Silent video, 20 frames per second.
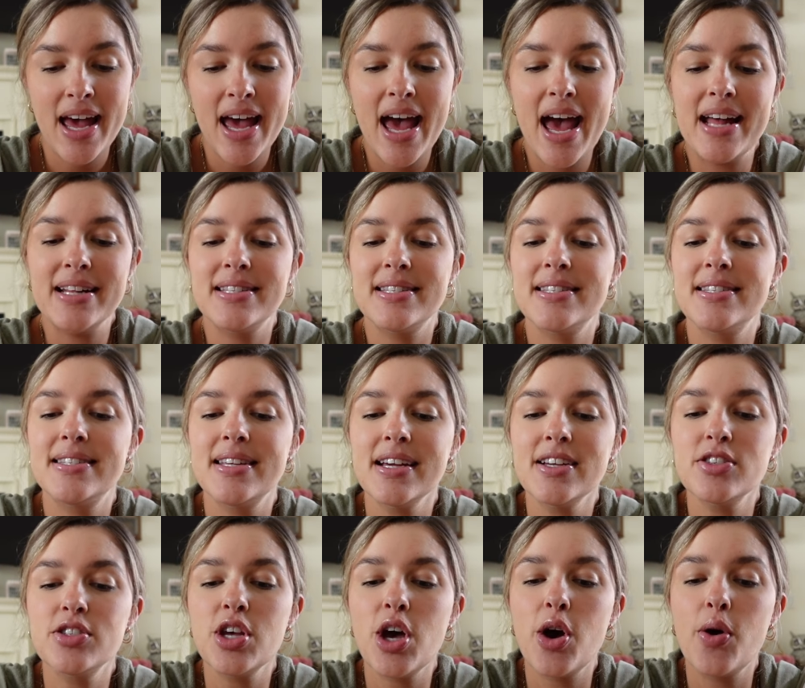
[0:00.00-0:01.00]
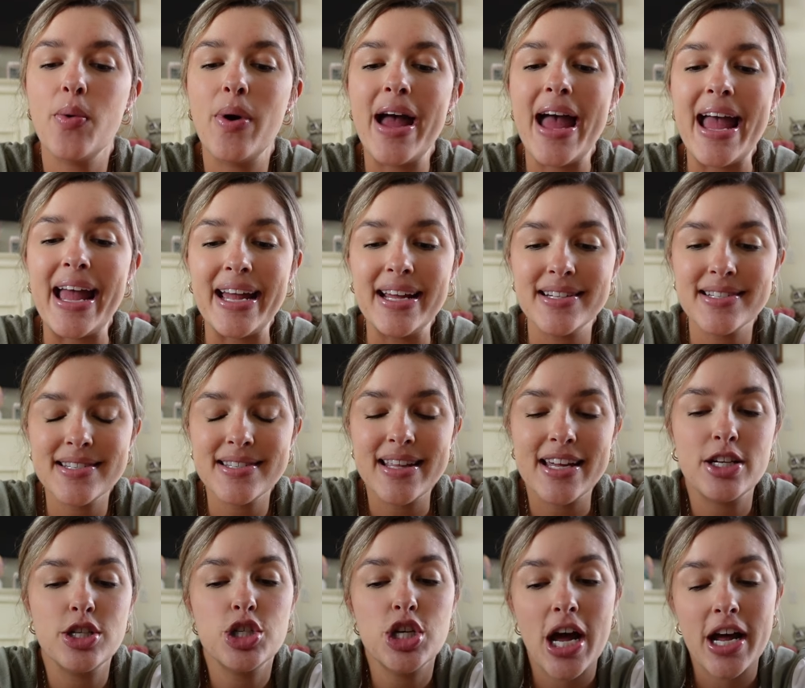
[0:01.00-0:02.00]
At 6.08,
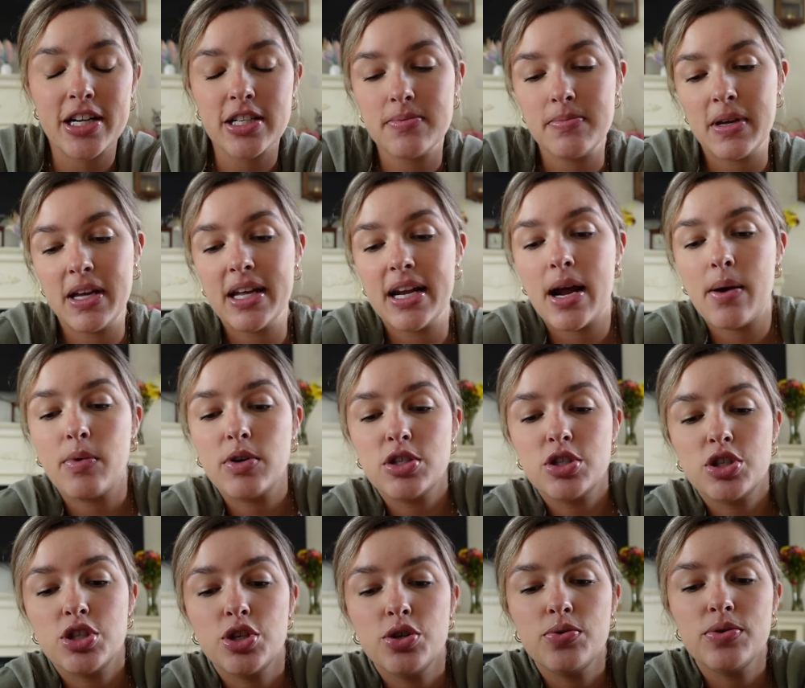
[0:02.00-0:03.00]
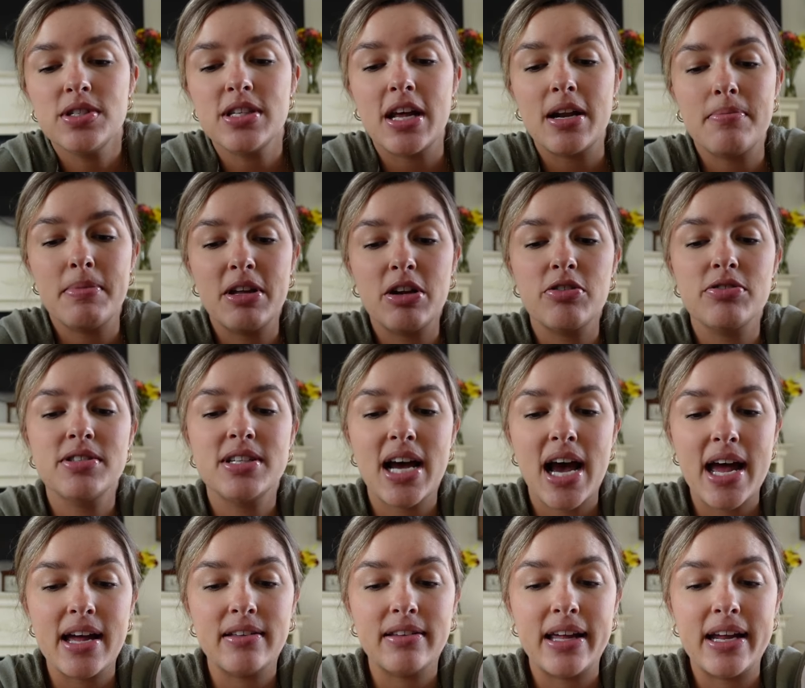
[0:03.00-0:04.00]
they checked me and I was two centimeters
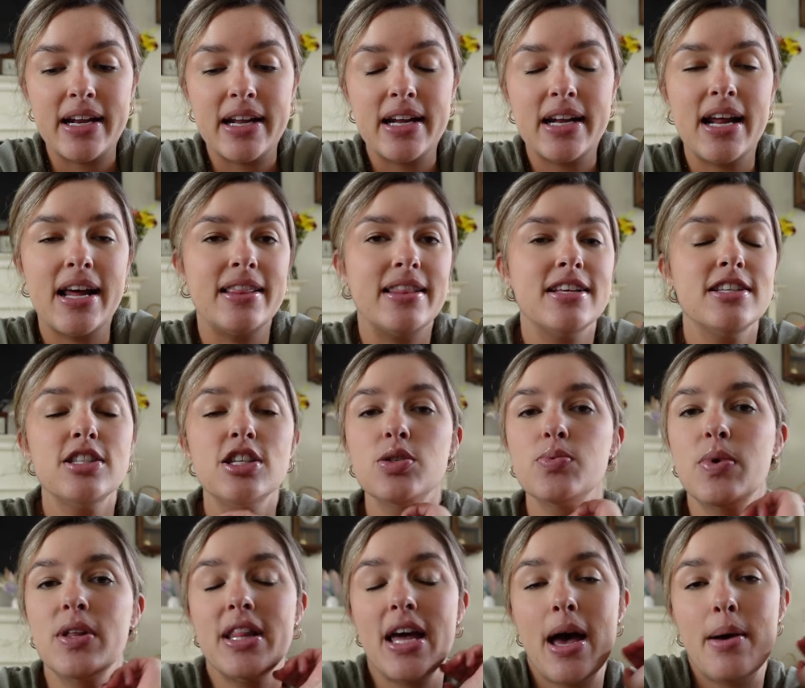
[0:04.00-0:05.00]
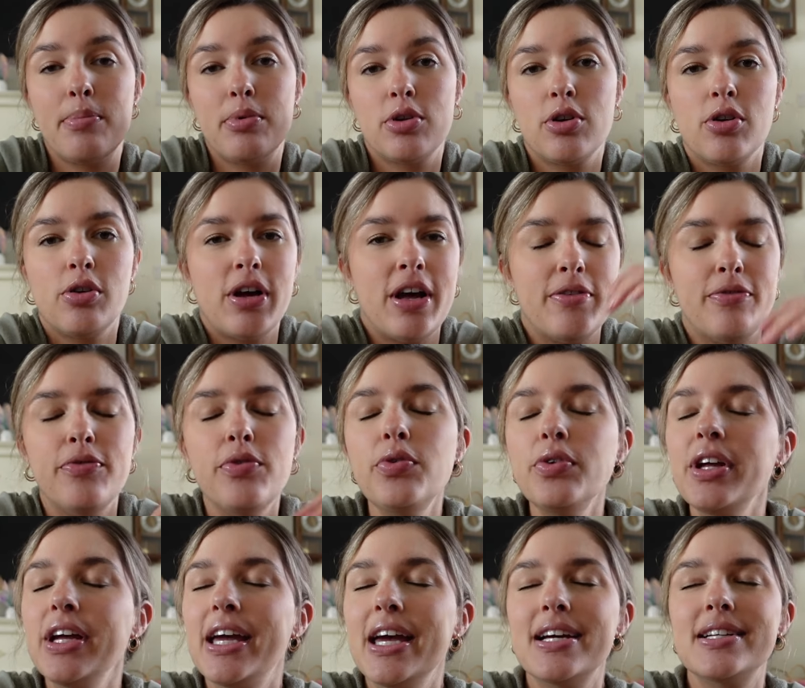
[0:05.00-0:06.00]
dilated. And this is when the epidural had
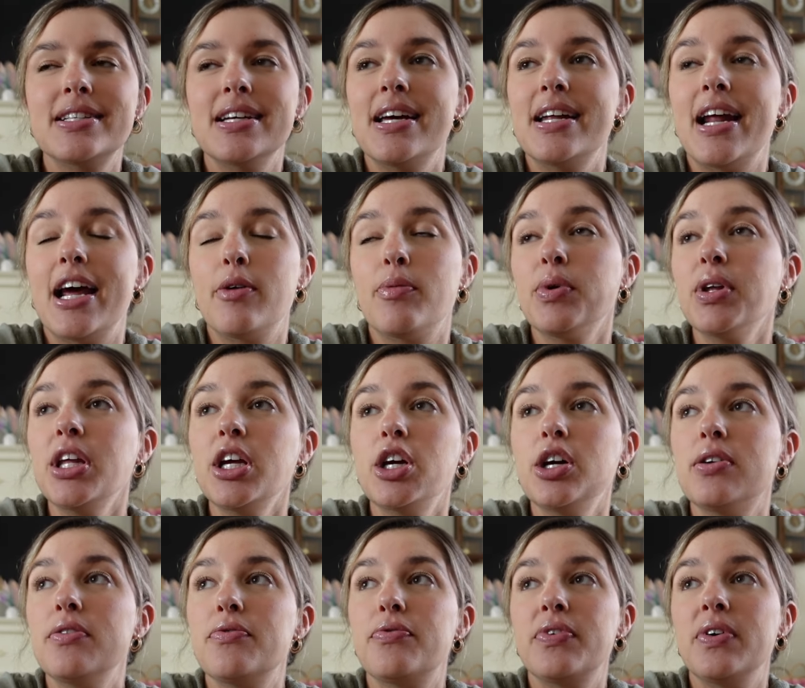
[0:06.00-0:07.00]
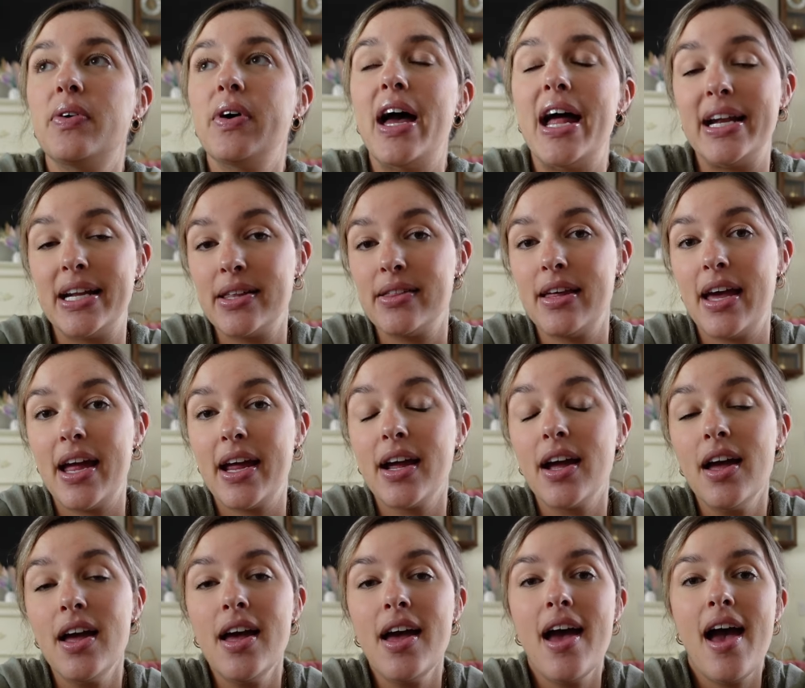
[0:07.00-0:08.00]
fully kicked in. I really couldn't feel anything.